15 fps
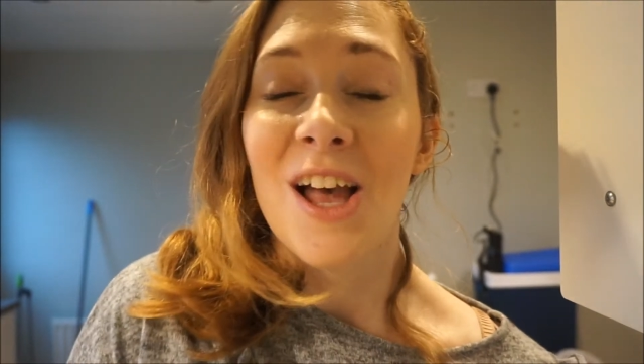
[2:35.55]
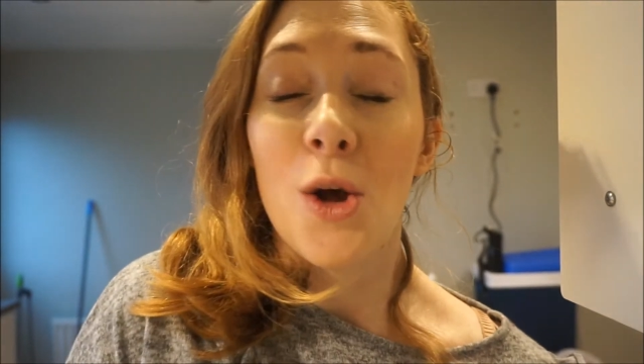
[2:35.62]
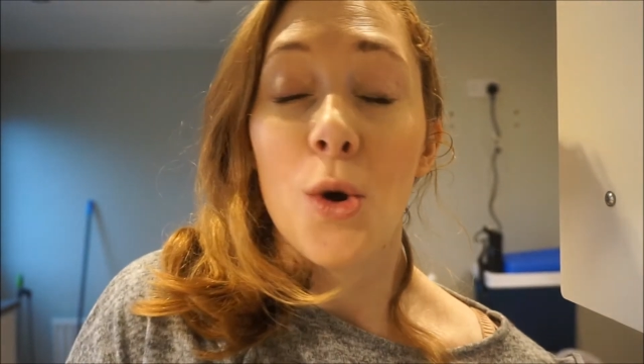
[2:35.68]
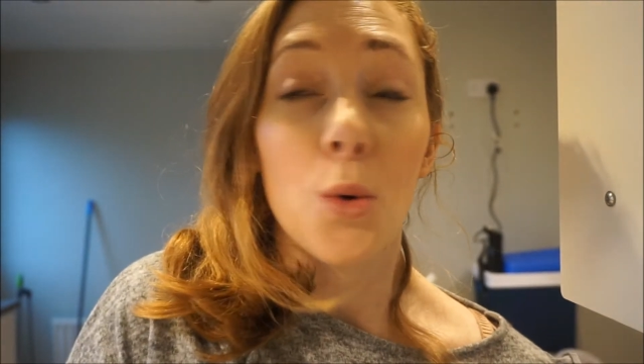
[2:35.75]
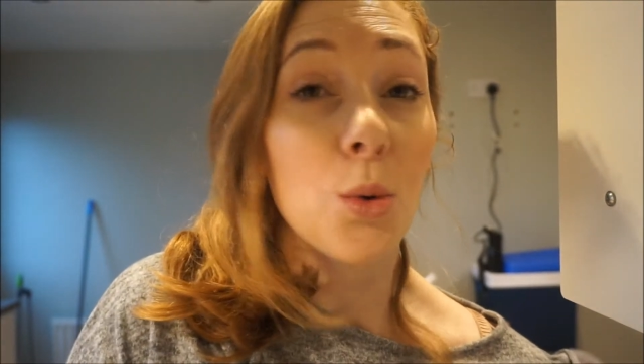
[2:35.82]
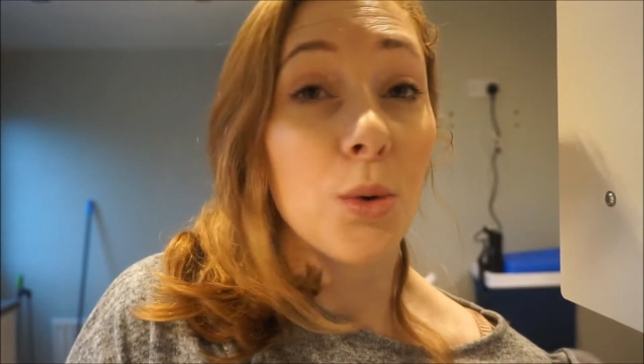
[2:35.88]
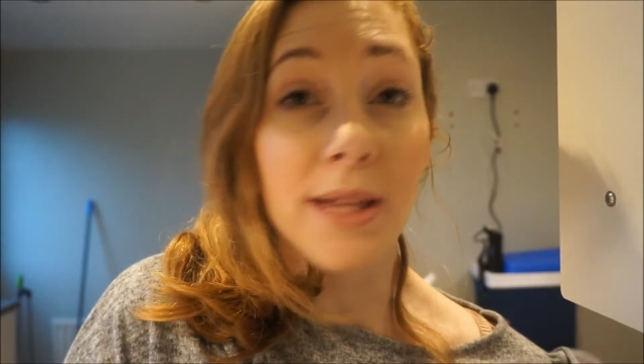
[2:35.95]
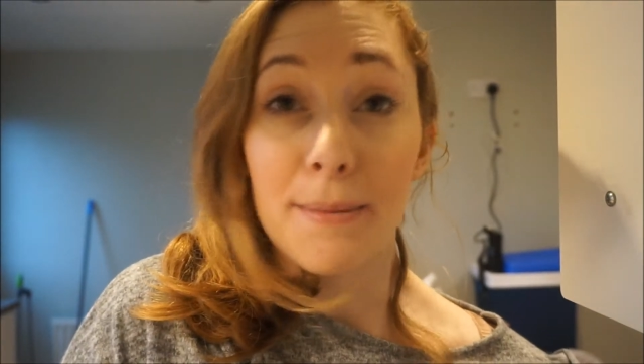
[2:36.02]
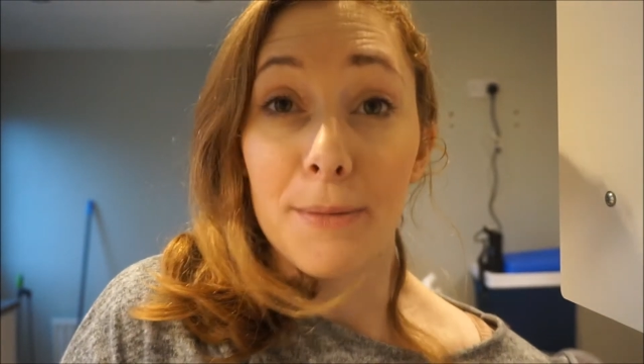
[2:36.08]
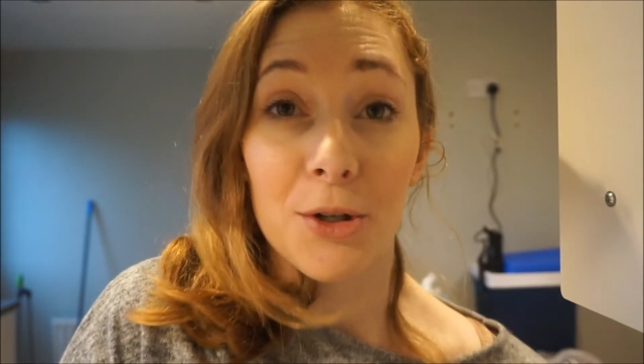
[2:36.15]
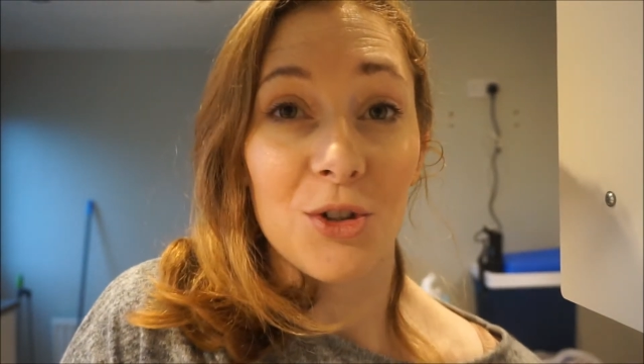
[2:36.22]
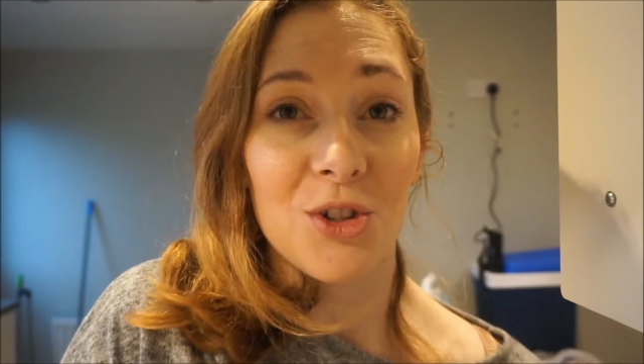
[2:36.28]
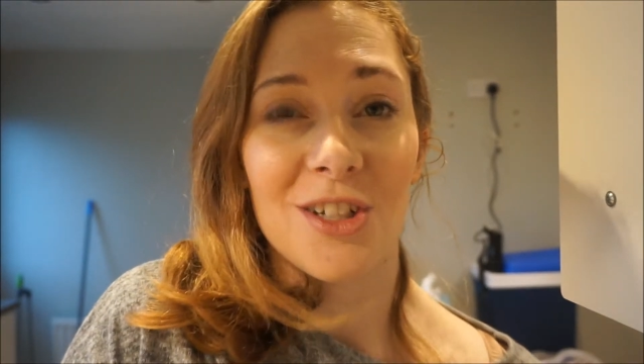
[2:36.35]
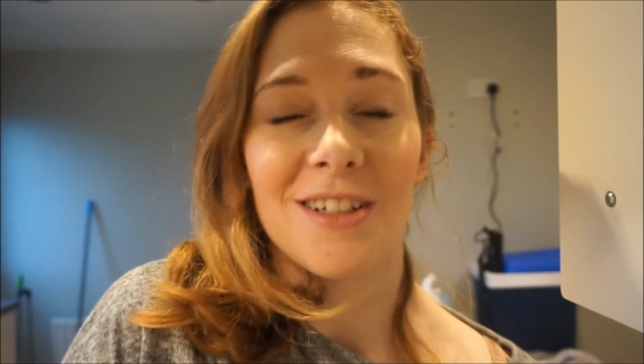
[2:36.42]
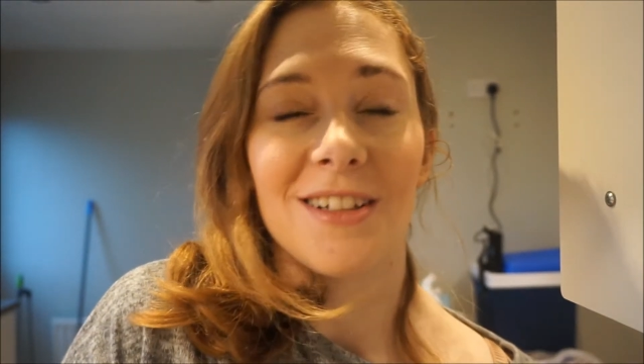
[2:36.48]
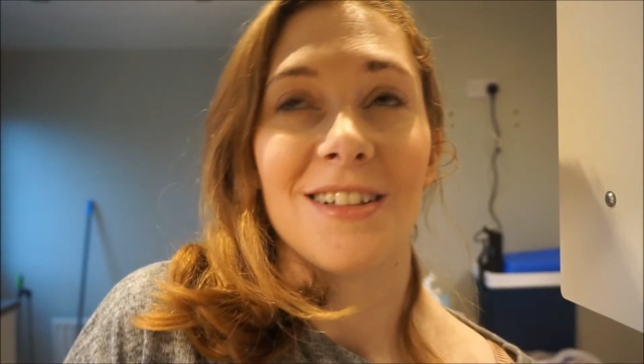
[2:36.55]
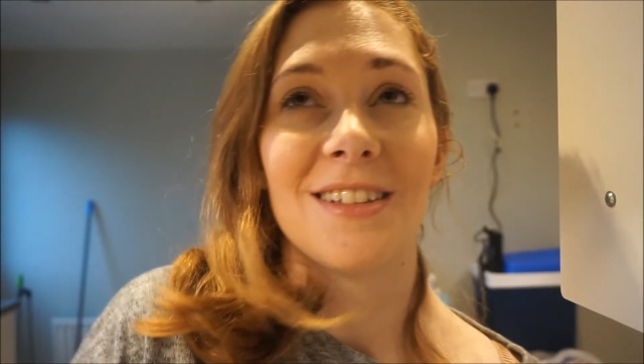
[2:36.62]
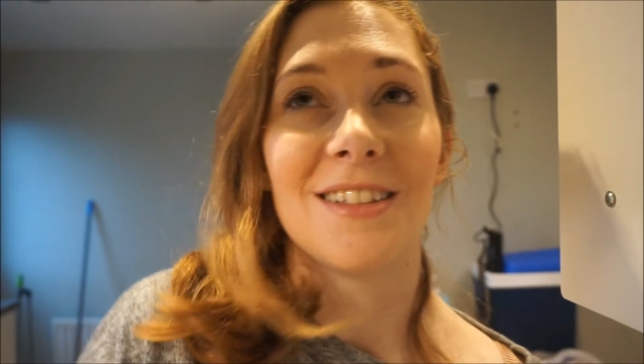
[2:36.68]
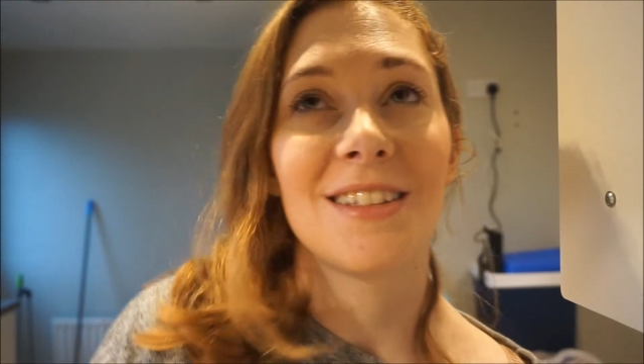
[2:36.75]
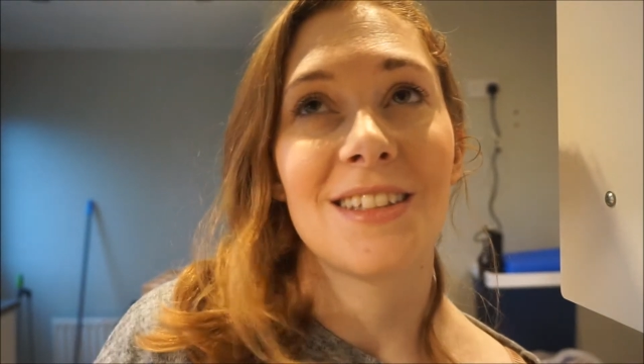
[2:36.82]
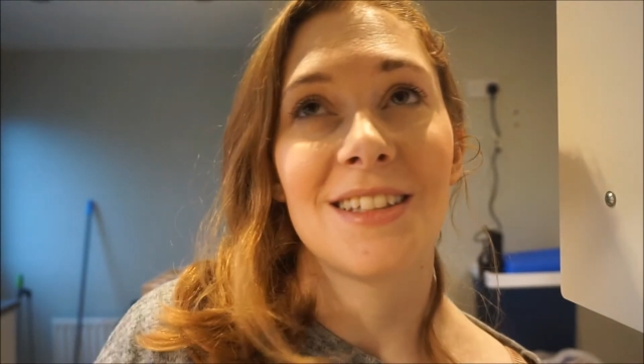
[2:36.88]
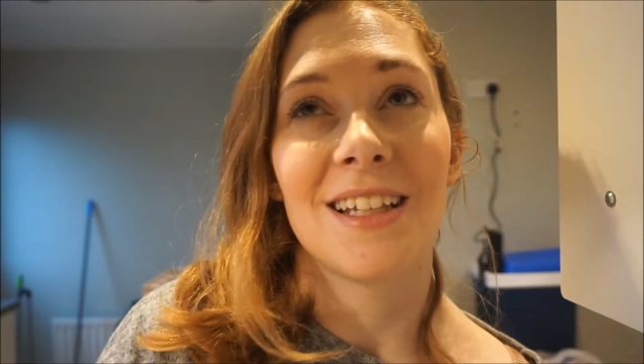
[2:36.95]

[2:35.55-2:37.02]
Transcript: all the emotions,